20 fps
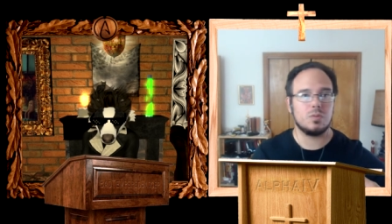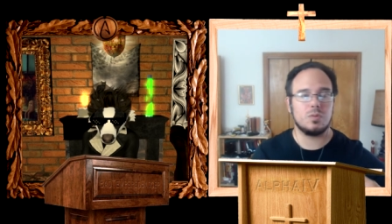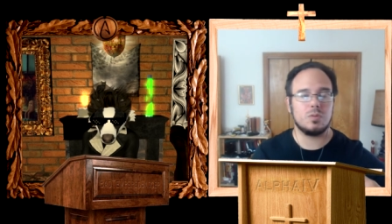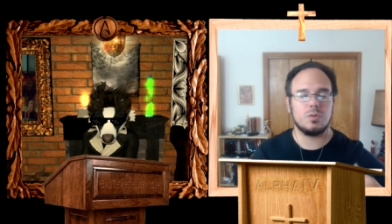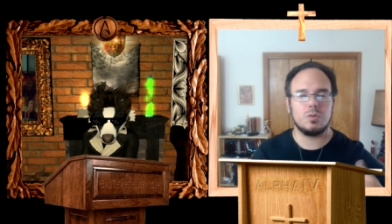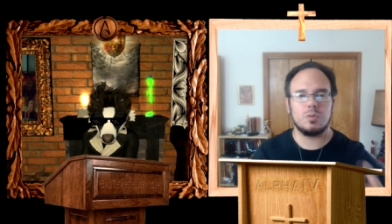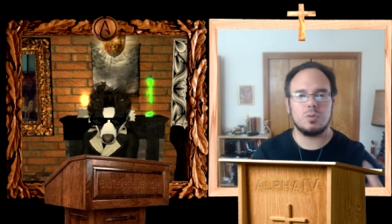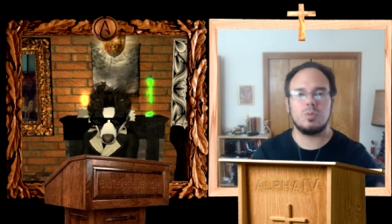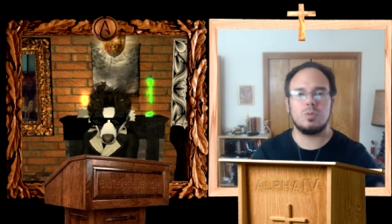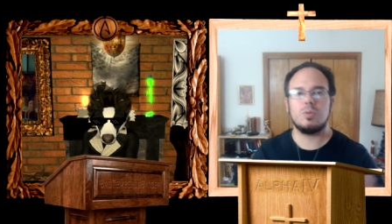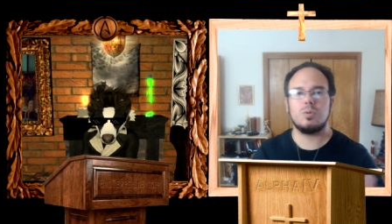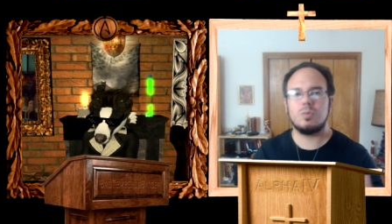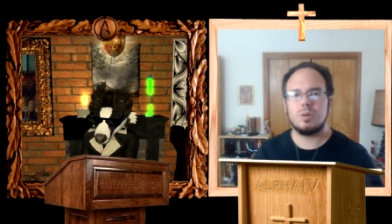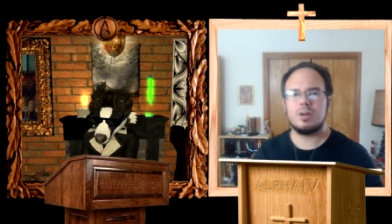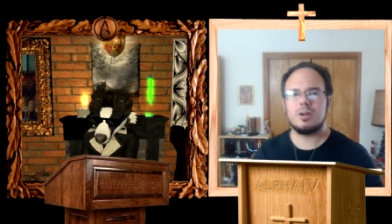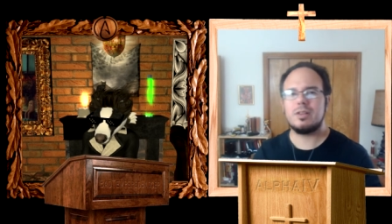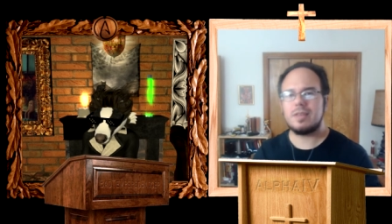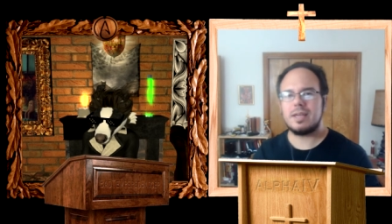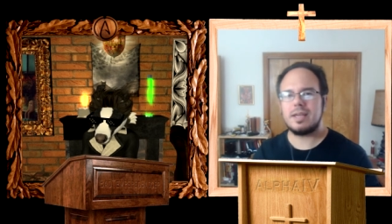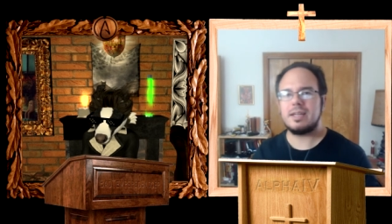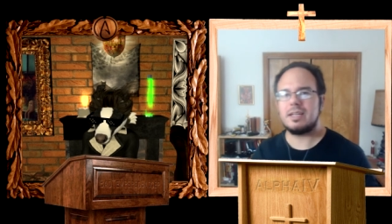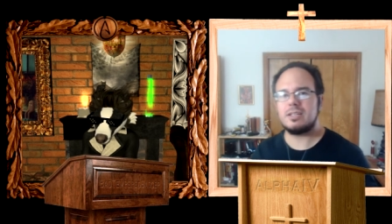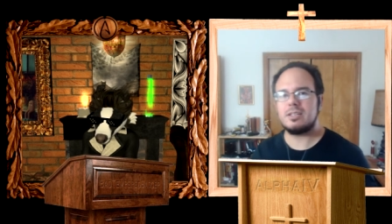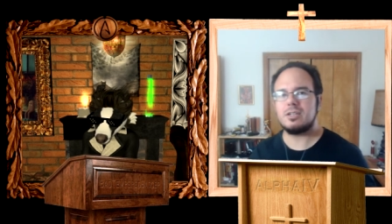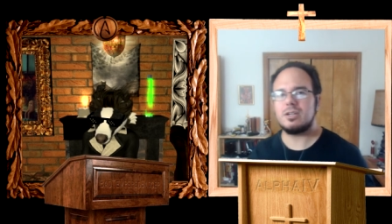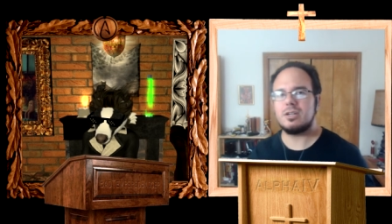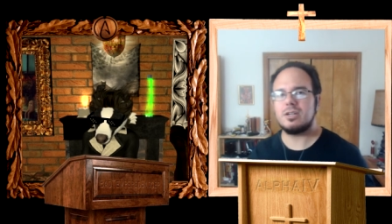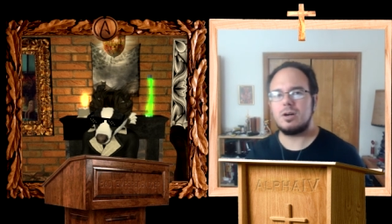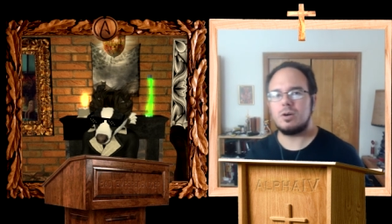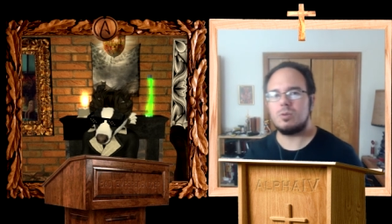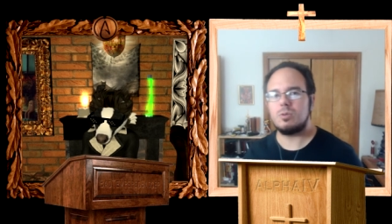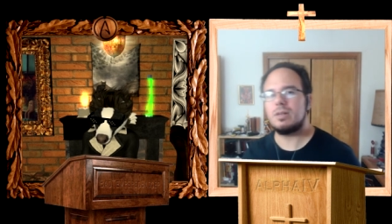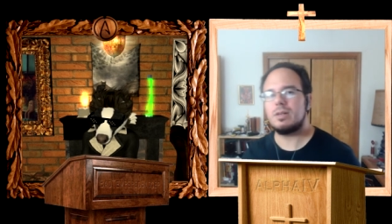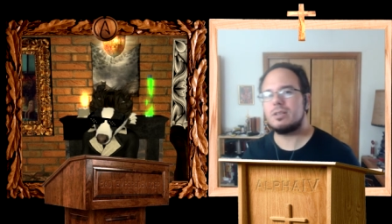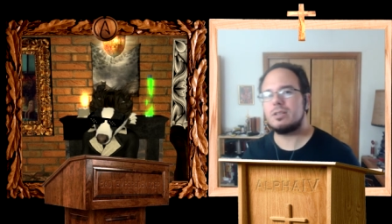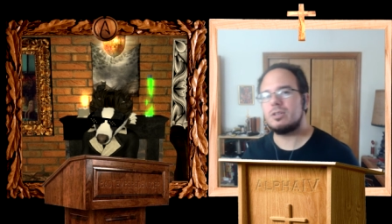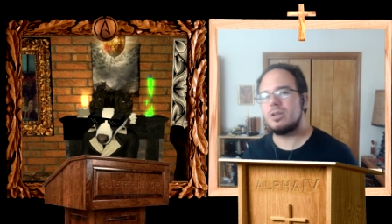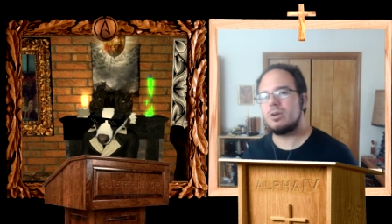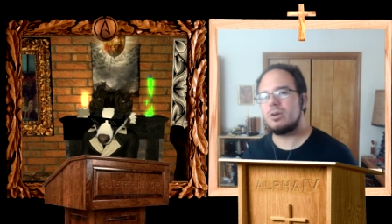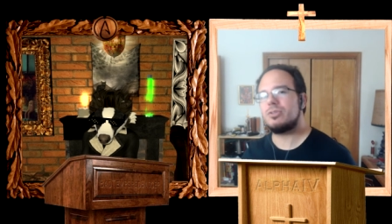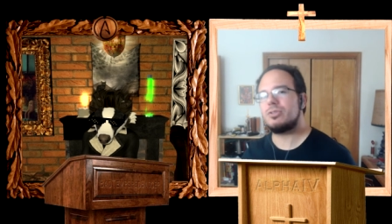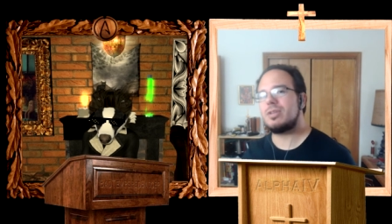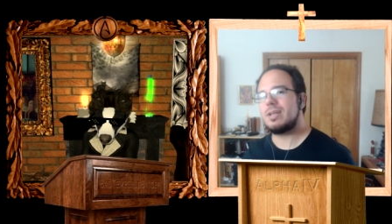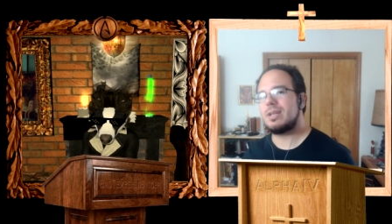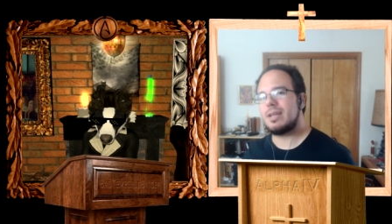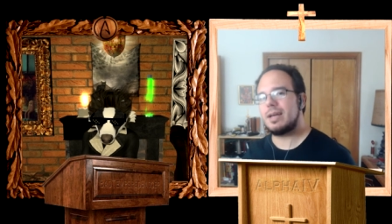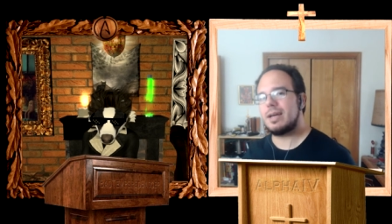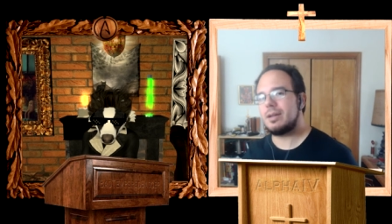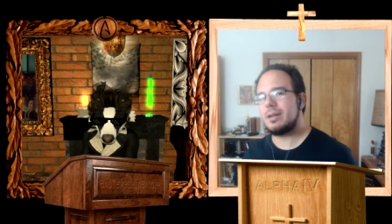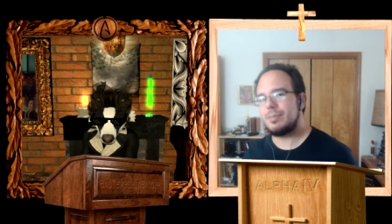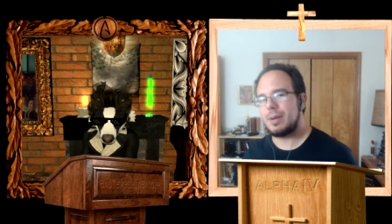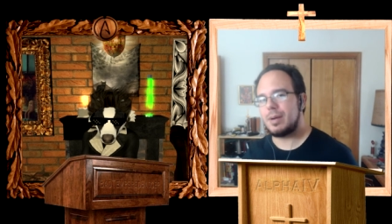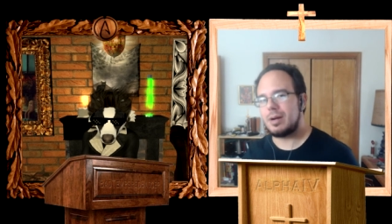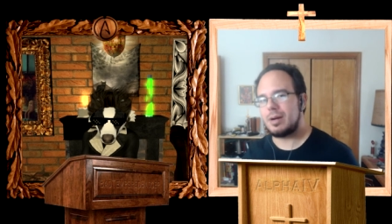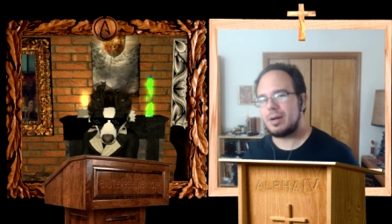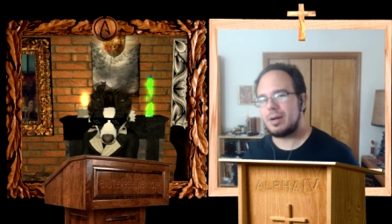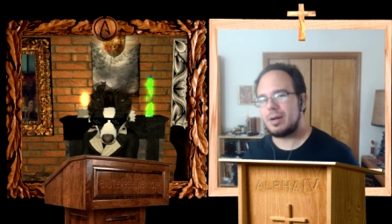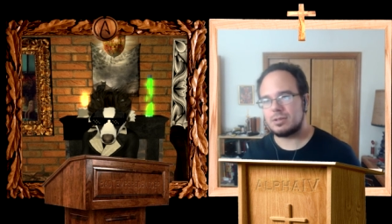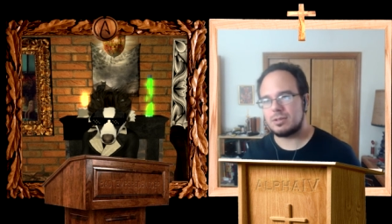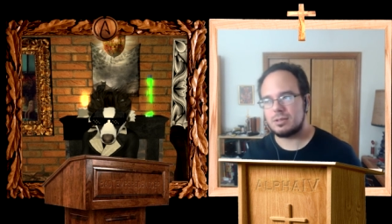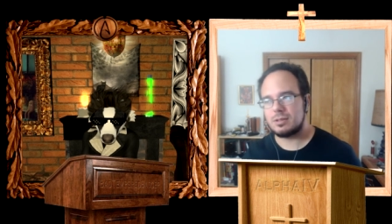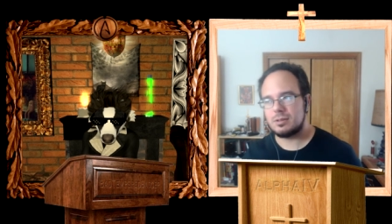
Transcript: What do they need to know? What don't they get about